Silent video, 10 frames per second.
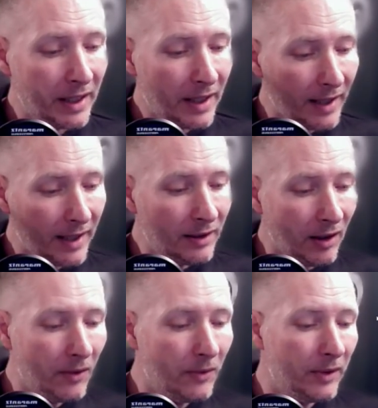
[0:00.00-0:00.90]
and
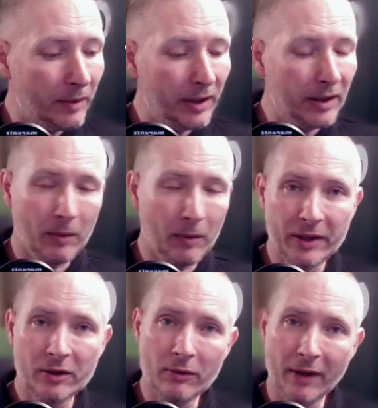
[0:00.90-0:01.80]
not only will you get
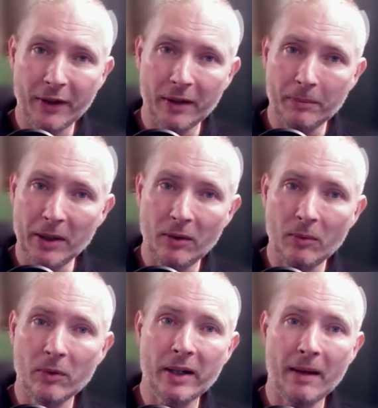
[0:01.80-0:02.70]
winter traffic, but you
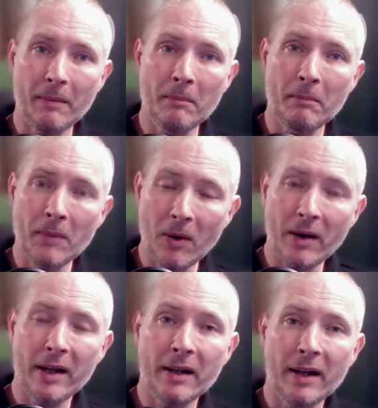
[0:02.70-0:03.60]
will get
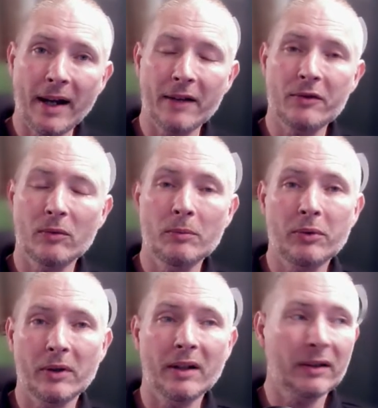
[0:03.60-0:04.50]
my actual
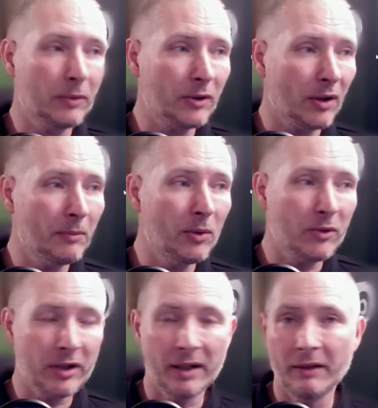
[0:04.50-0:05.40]
product, which I'm
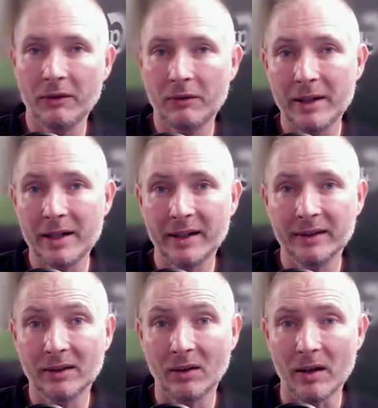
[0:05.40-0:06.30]
launching in three
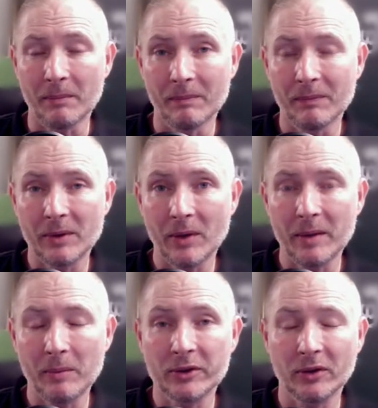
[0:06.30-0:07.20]
days' time
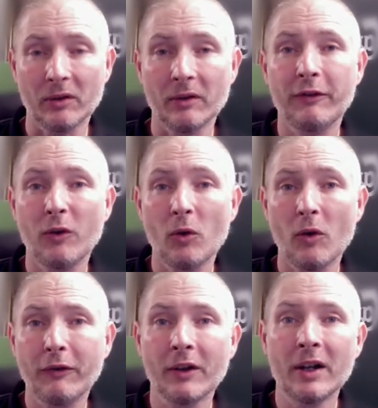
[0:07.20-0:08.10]
right? Which is on the
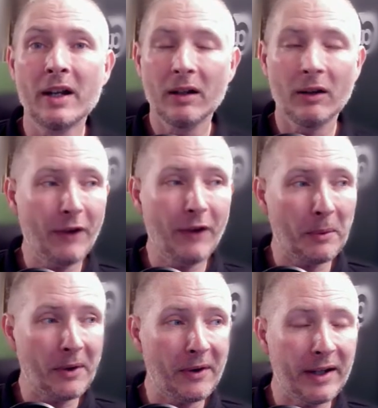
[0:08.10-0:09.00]
4th of
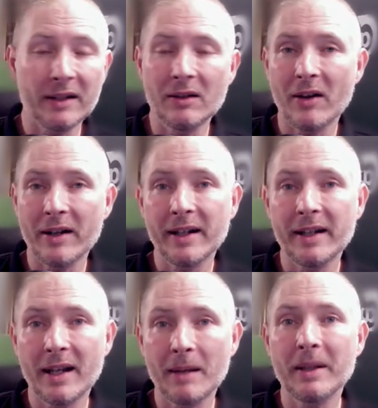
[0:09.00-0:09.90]
February, 9
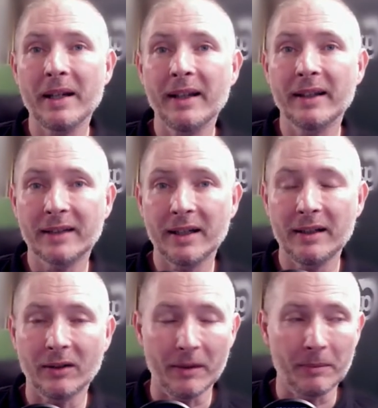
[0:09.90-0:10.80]
a.m. EST
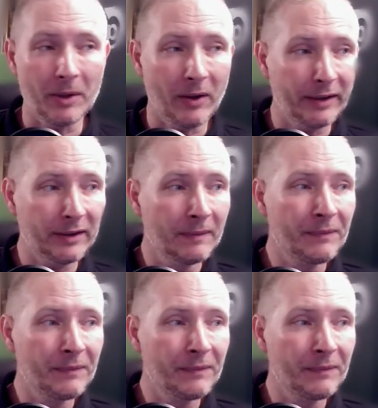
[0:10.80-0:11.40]
time, guys.